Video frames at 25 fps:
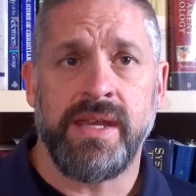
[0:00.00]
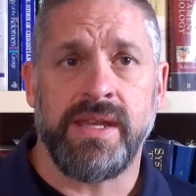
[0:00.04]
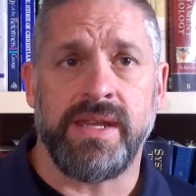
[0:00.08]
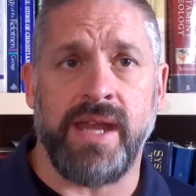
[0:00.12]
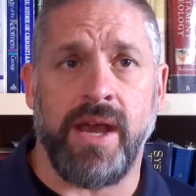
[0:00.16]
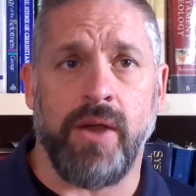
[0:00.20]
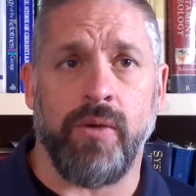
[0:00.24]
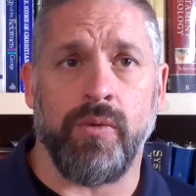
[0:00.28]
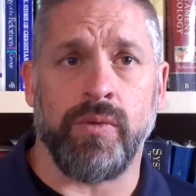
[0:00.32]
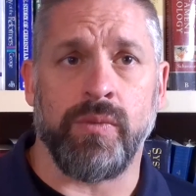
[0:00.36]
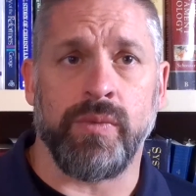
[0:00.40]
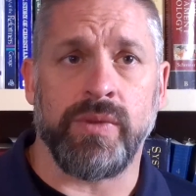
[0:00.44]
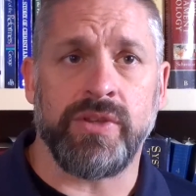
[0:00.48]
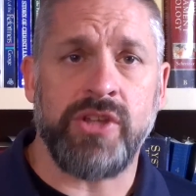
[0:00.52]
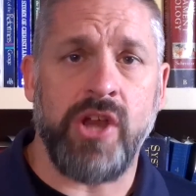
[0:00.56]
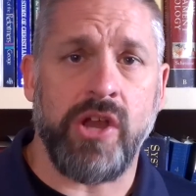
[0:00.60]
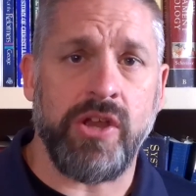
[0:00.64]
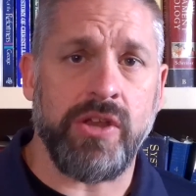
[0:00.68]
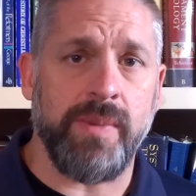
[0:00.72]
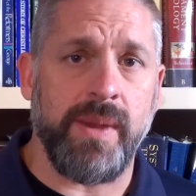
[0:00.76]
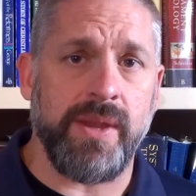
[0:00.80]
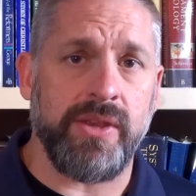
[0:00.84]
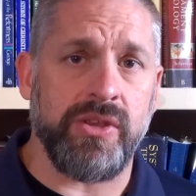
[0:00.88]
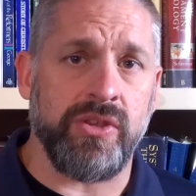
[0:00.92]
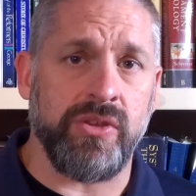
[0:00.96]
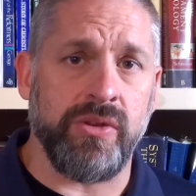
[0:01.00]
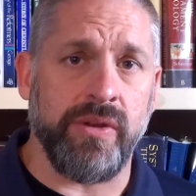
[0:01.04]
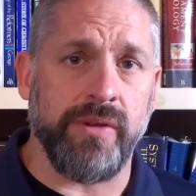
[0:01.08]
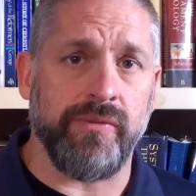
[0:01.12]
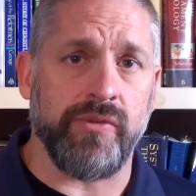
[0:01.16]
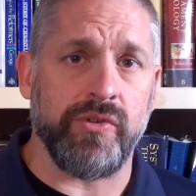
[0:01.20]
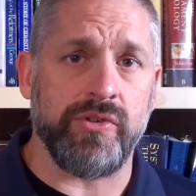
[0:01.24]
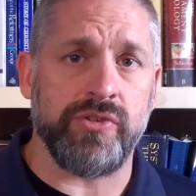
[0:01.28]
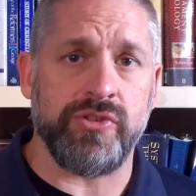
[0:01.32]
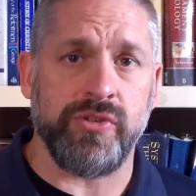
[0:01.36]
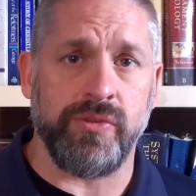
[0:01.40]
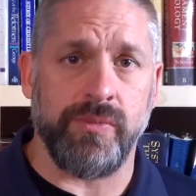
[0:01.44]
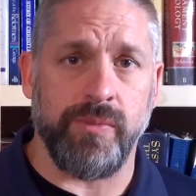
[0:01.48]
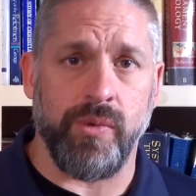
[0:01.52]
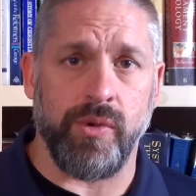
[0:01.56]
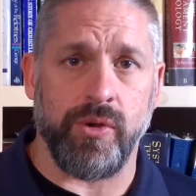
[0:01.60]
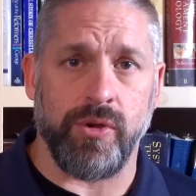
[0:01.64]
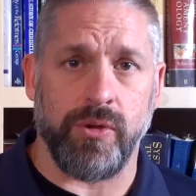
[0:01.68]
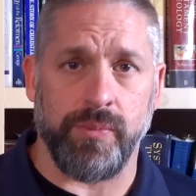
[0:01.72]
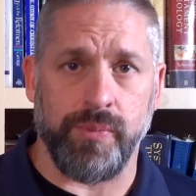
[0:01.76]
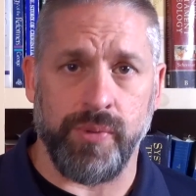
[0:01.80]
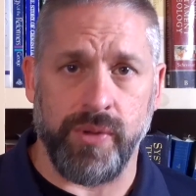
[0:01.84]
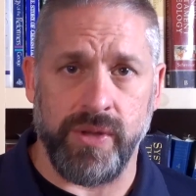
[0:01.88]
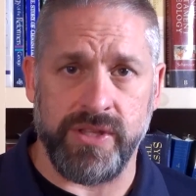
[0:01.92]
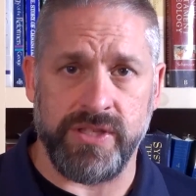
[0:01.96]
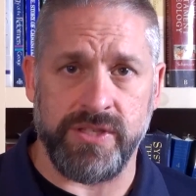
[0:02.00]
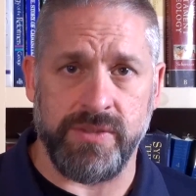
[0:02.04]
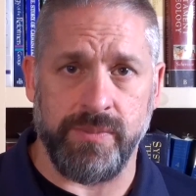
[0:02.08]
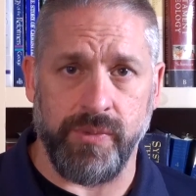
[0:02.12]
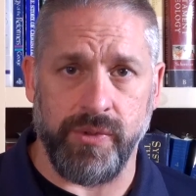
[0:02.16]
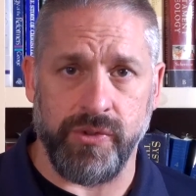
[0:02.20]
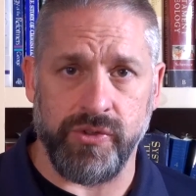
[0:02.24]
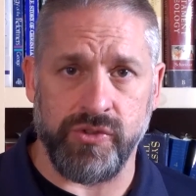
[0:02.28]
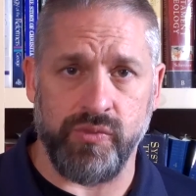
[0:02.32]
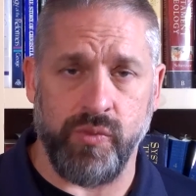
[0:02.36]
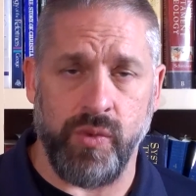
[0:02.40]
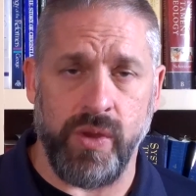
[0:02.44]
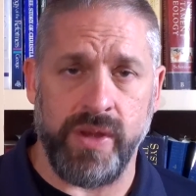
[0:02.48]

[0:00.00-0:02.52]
Now, when we talk about universal moral principles,